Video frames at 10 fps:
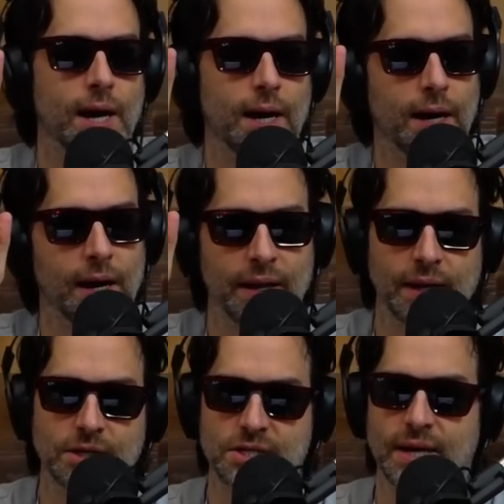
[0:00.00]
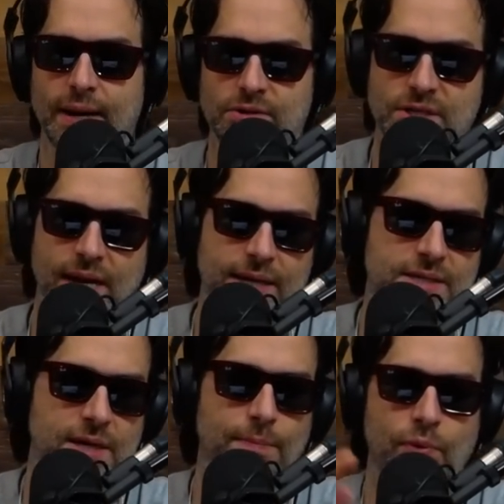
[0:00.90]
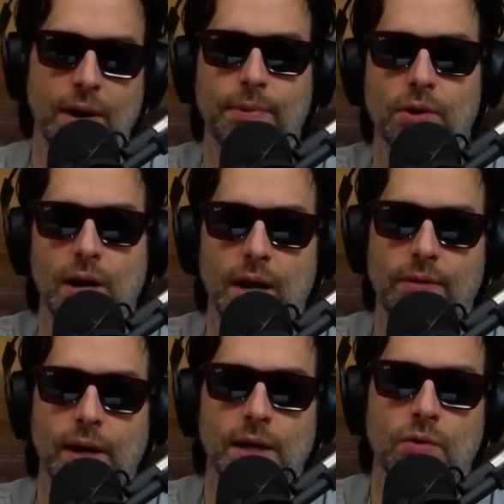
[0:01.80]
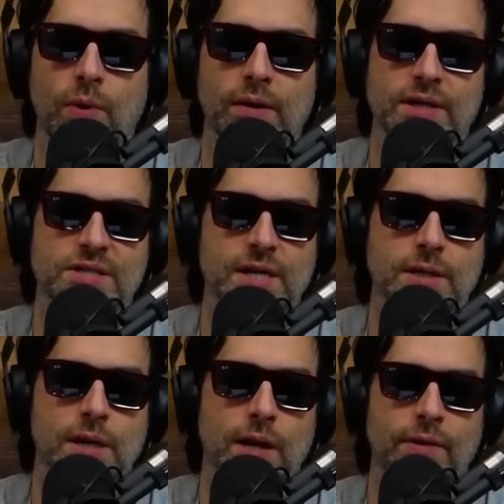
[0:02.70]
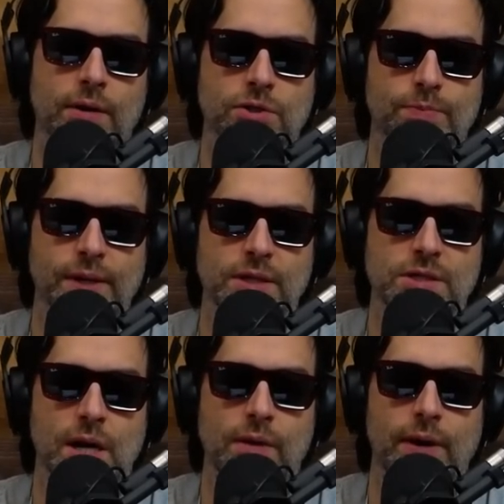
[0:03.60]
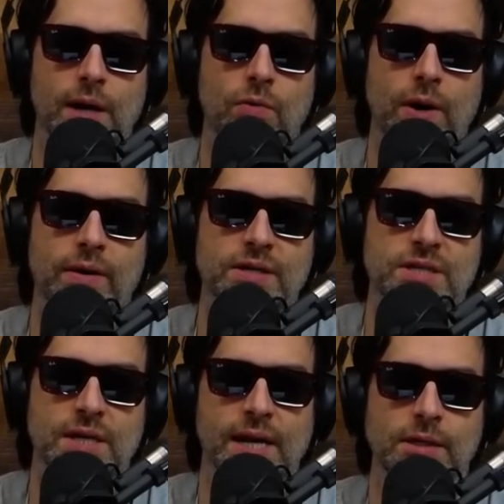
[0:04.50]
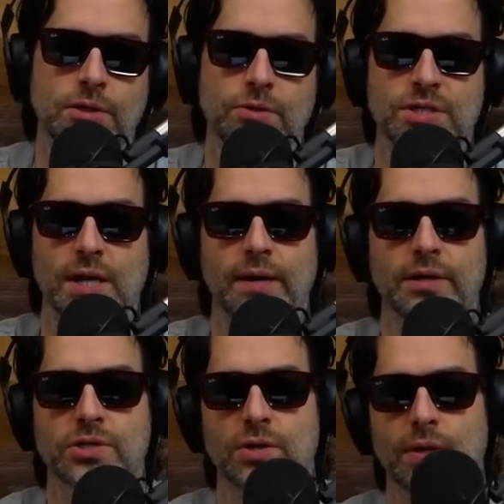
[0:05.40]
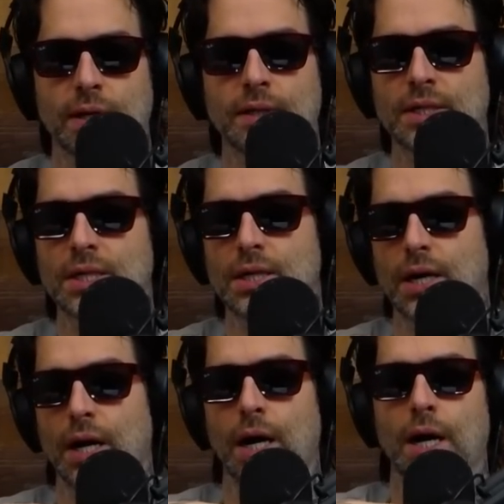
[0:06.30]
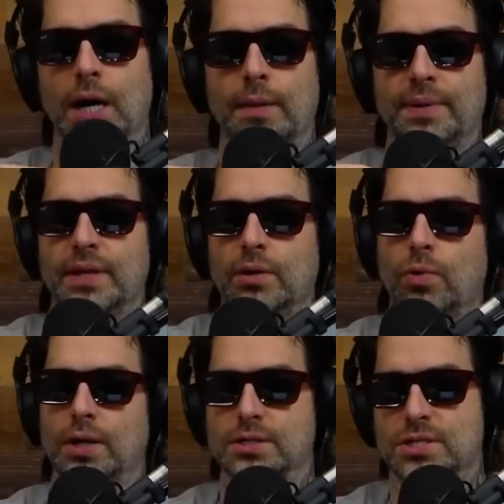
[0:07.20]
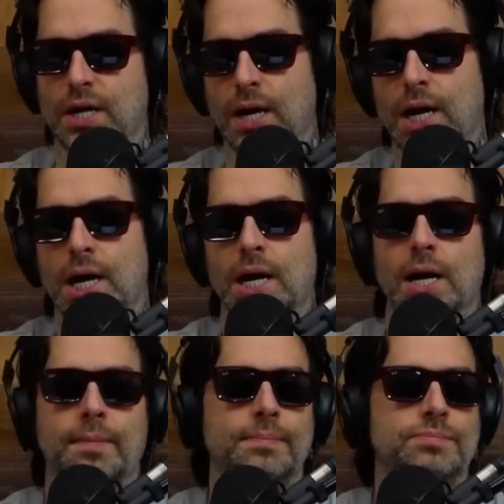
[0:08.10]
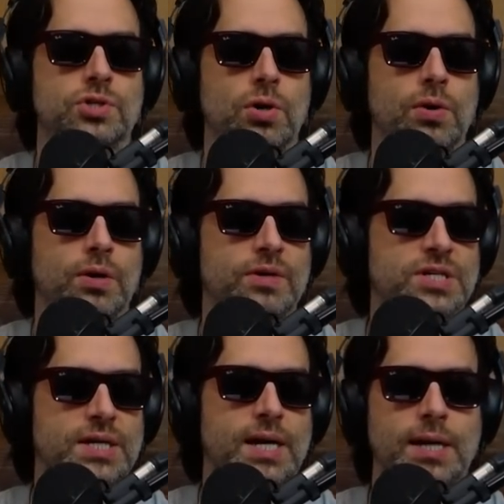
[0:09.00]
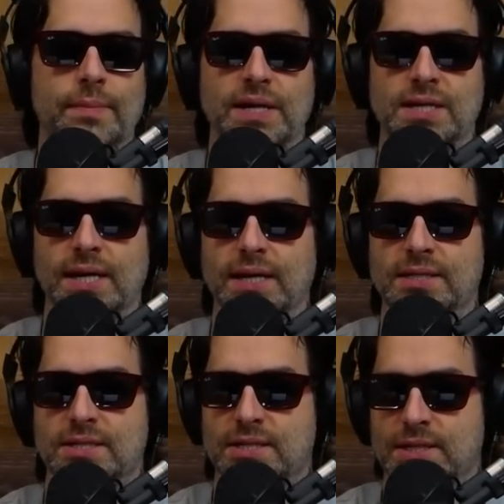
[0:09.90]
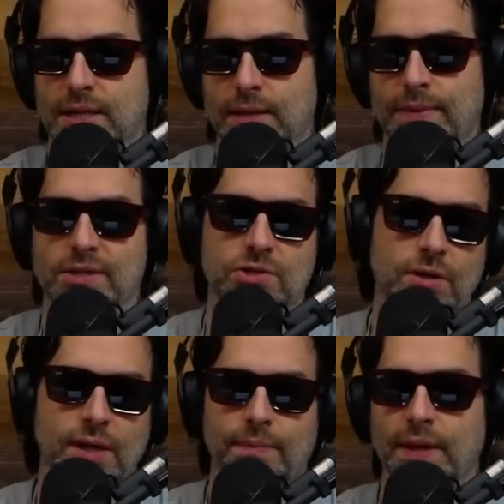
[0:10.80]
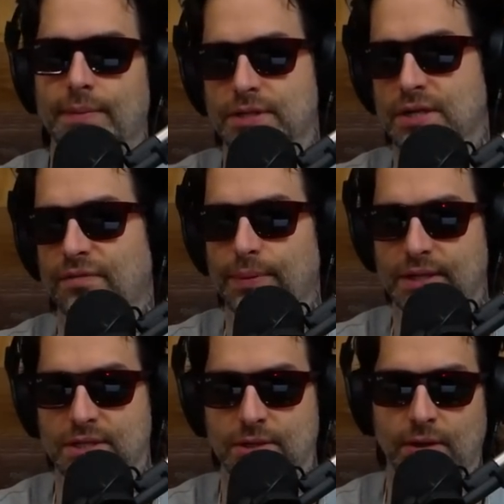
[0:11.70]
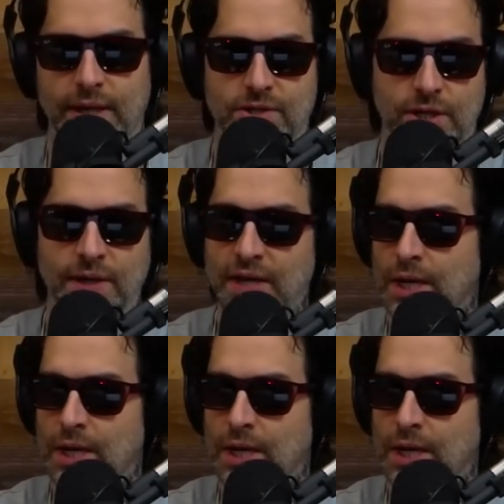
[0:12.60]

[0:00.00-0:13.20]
Uh, and I just announced dates in Pueblo, Colorado, where is it? Colorado Springs, Colorado, where is it? And Tucson, Arizona. Uh, been there once. Um, so go to chrisdelia.com, get tickets. I'll be in Salt Lake, be in a bunch of different places and all that shit.